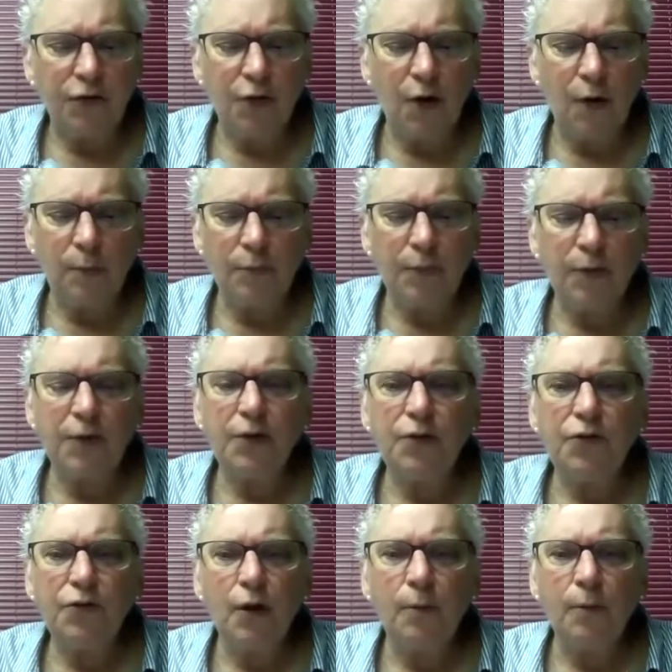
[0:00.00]

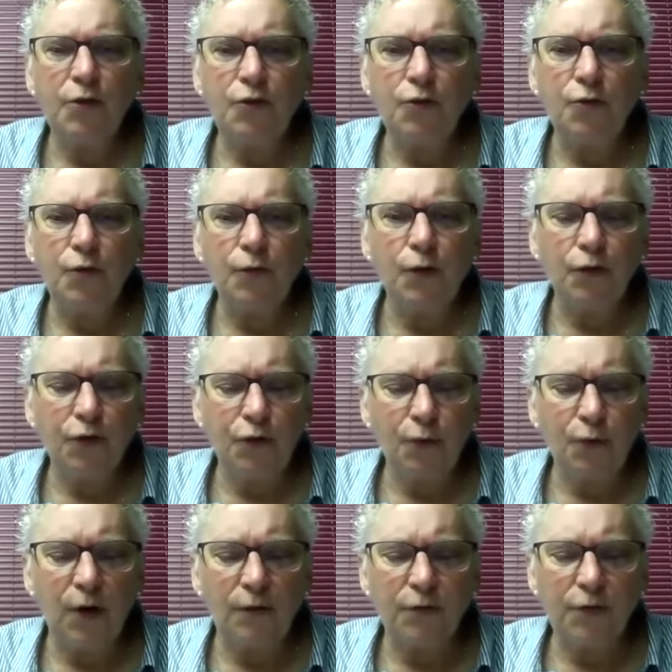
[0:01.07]
Psalm 2, verse
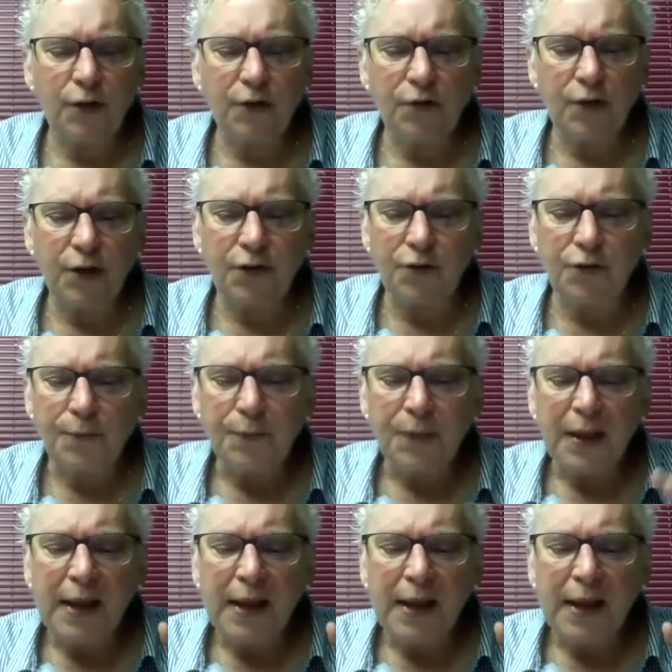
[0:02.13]
12 says this: